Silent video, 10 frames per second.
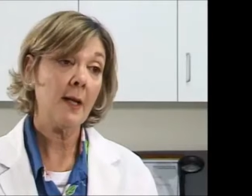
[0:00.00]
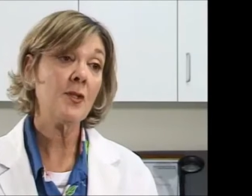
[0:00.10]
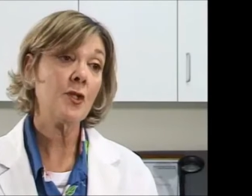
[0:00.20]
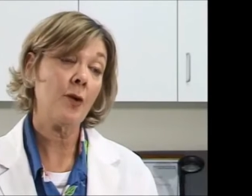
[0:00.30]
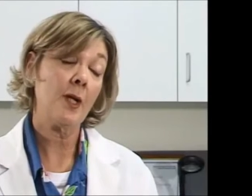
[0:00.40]

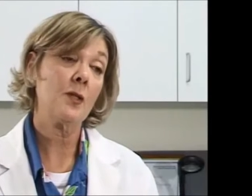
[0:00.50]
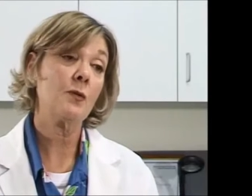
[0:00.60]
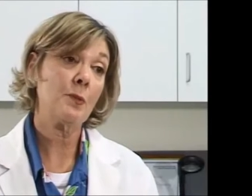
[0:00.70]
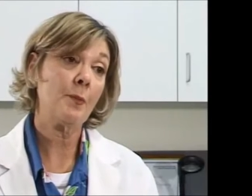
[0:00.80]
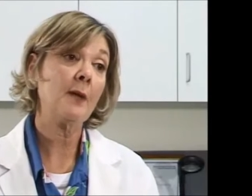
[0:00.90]
demonstrates
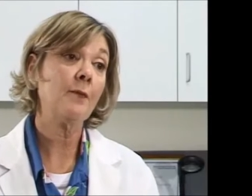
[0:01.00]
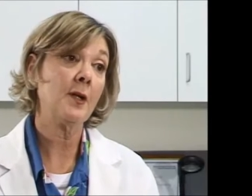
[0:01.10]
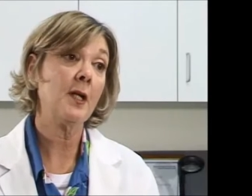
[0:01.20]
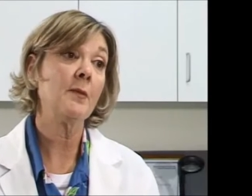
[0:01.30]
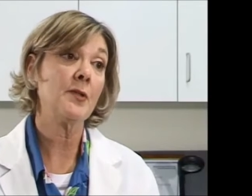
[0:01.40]
respect for
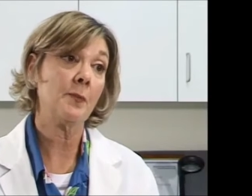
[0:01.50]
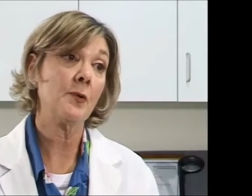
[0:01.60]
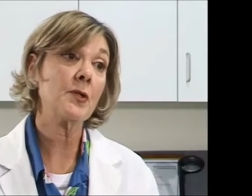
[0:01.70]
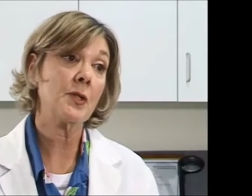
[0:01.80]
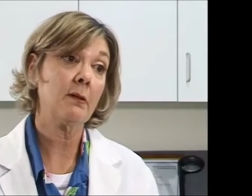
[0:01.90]
him as a
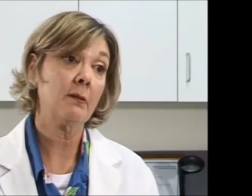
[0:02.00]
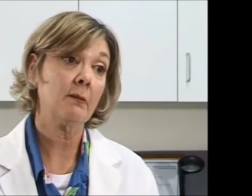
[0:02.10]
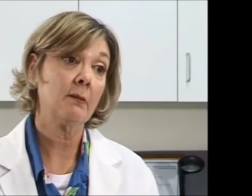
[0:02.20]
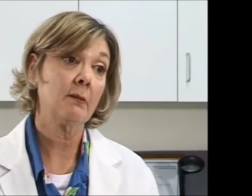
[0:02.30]
person.